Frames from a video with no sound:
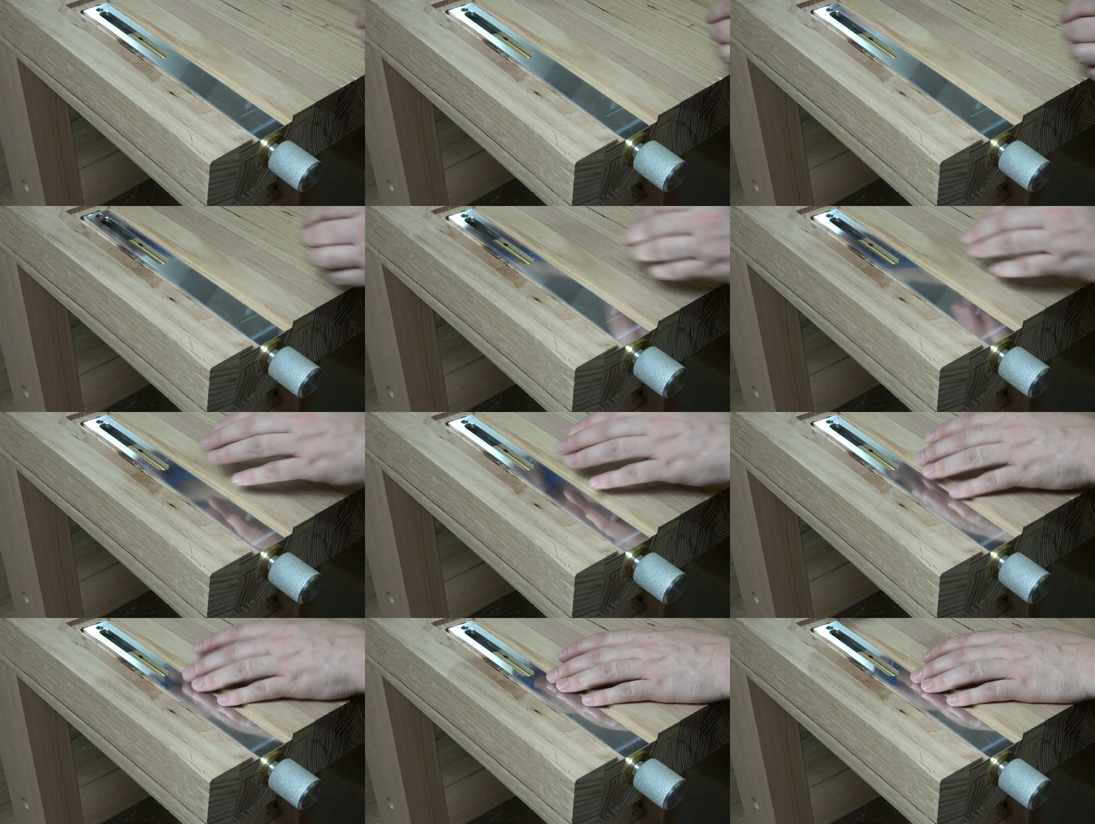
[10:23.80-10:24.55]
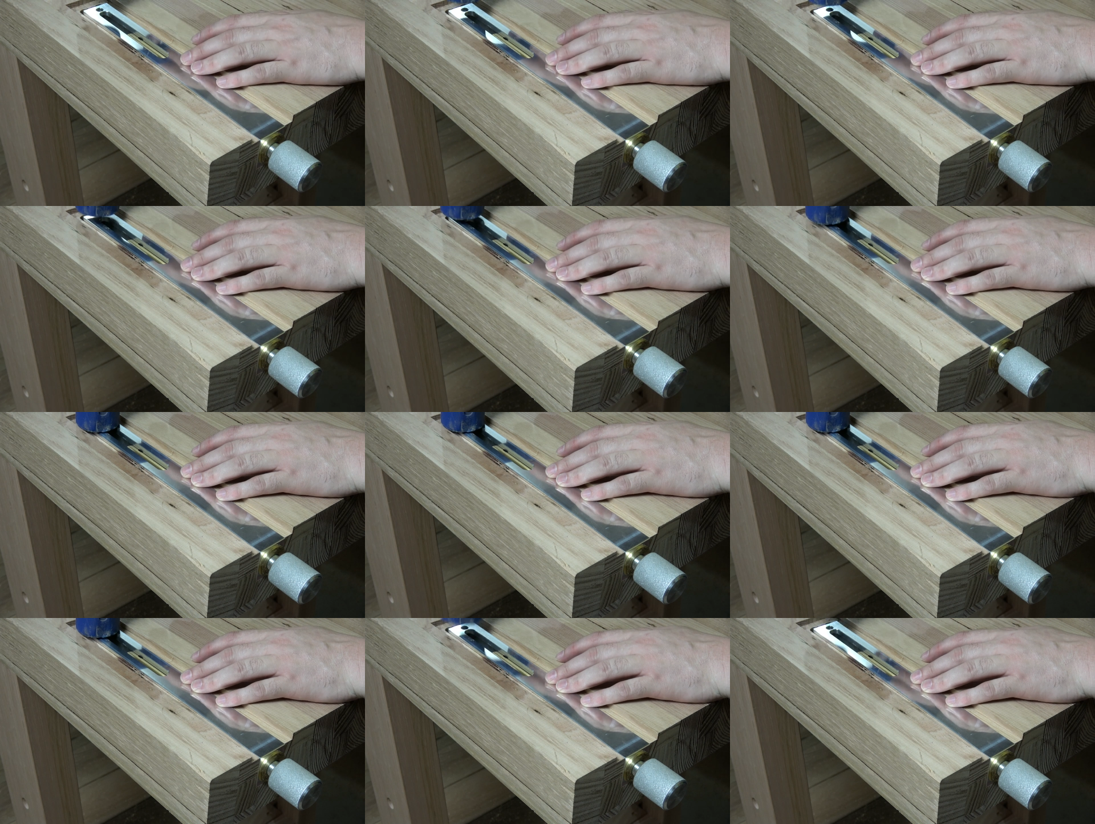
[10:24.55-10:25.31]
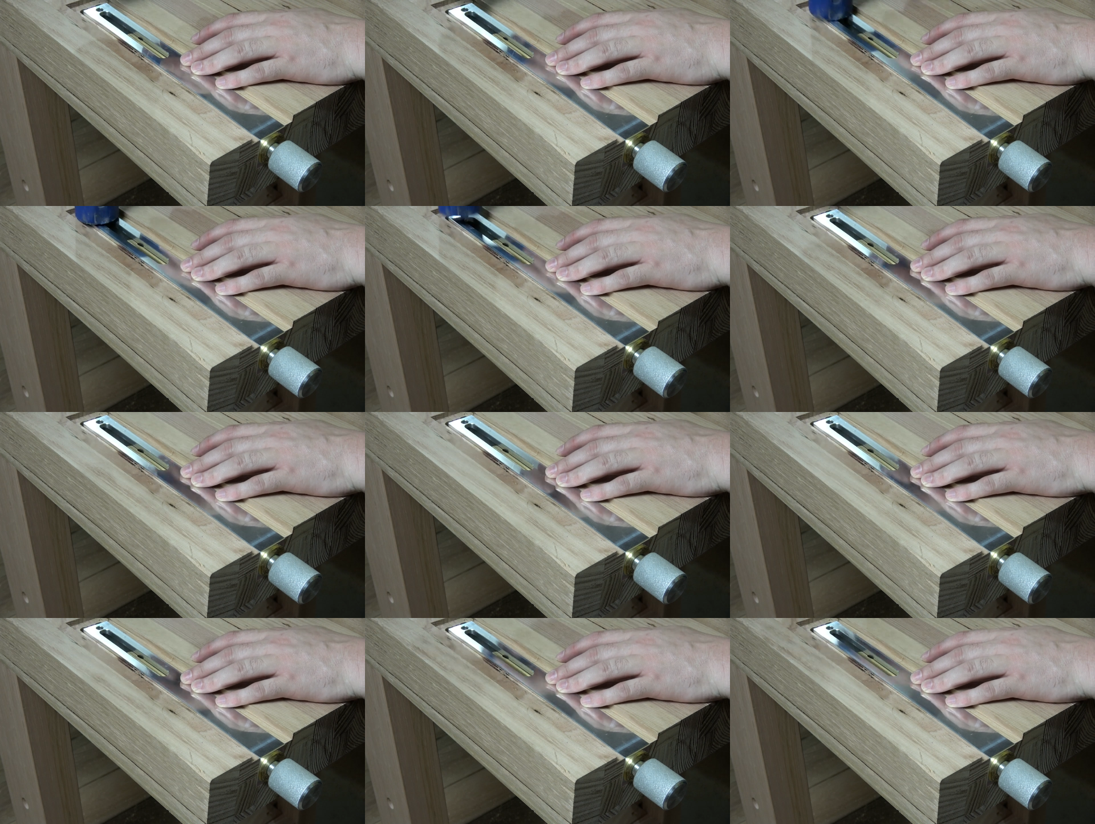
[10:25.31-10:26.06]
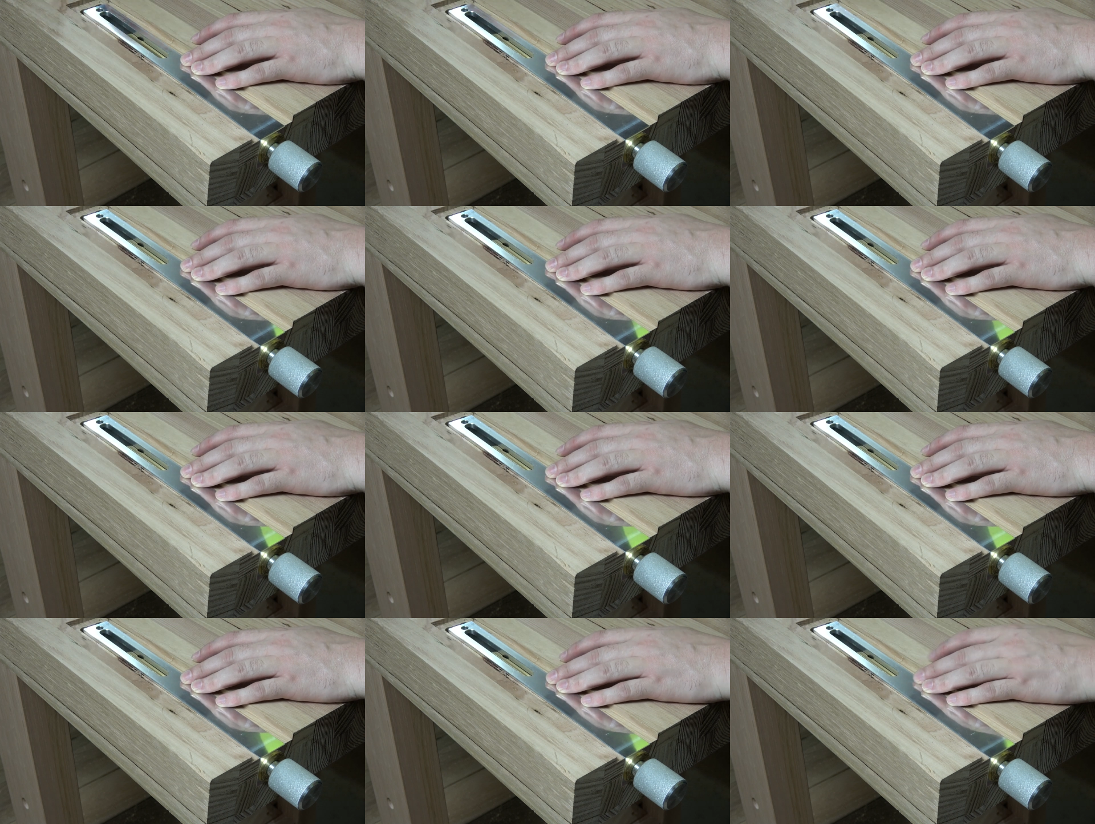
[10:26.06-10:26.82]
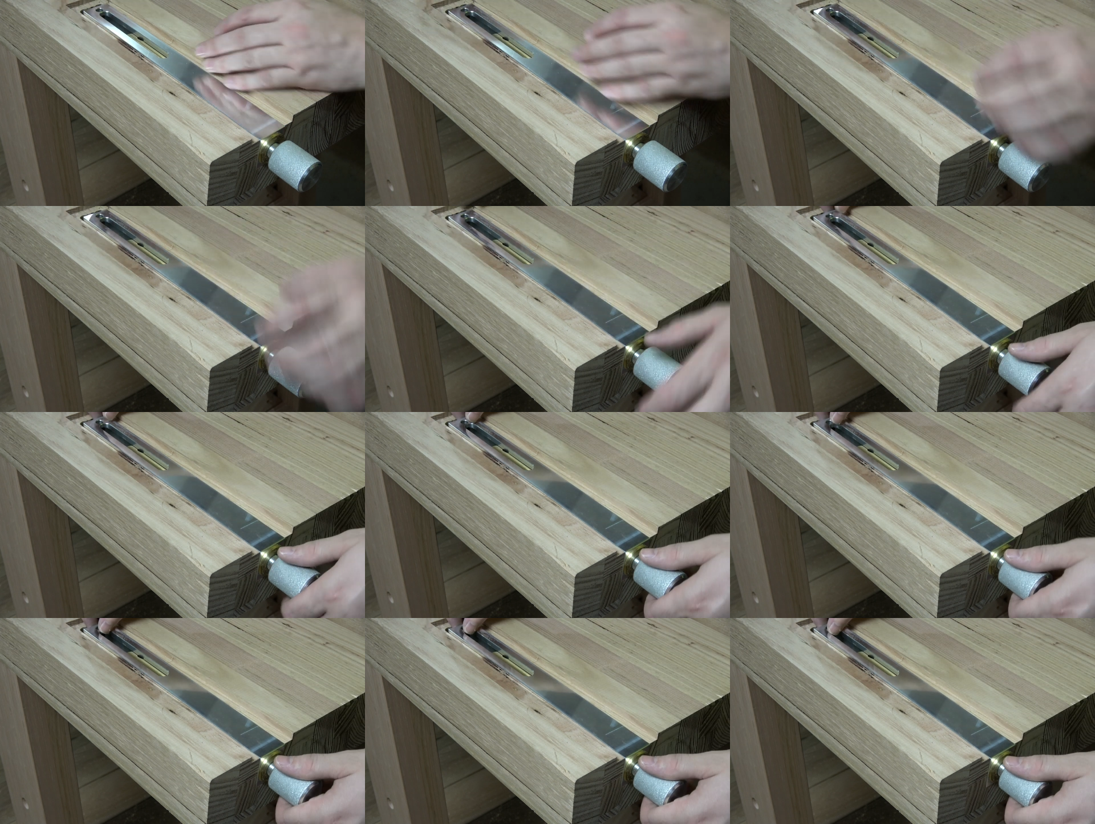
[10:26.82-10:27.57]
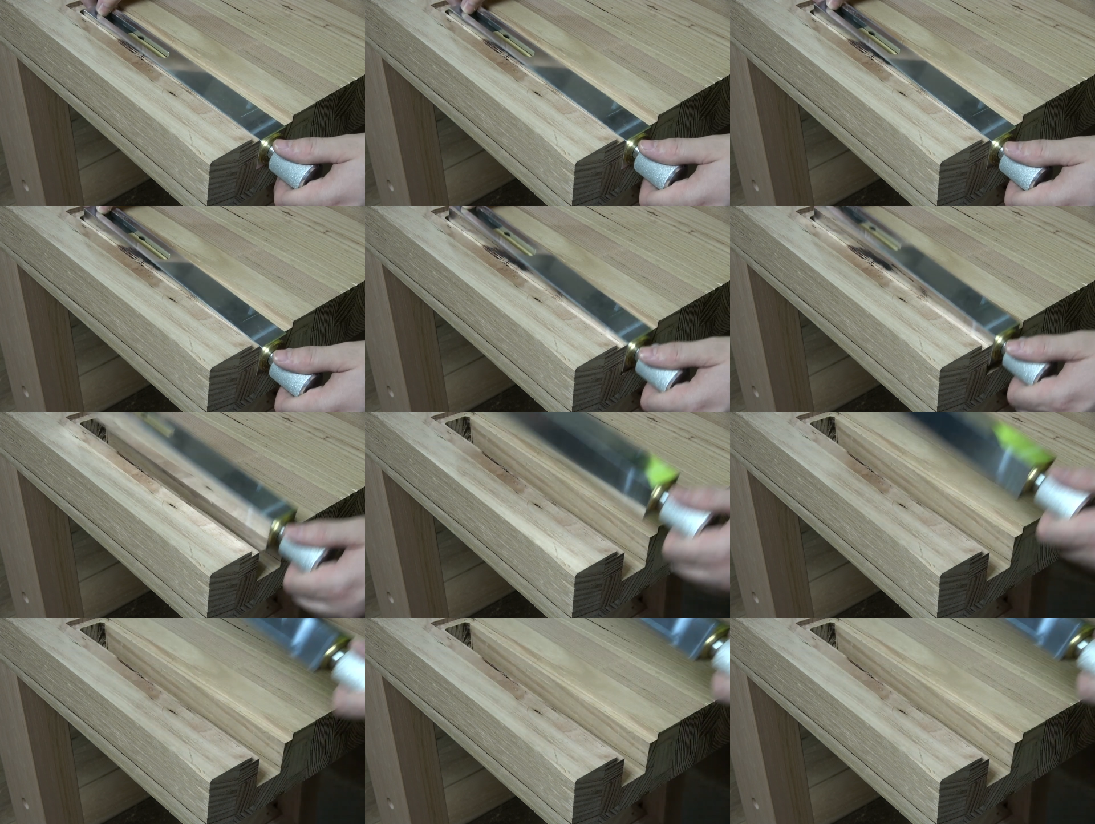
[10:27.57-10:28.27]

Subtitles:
No face is visible, so there are no lips to read.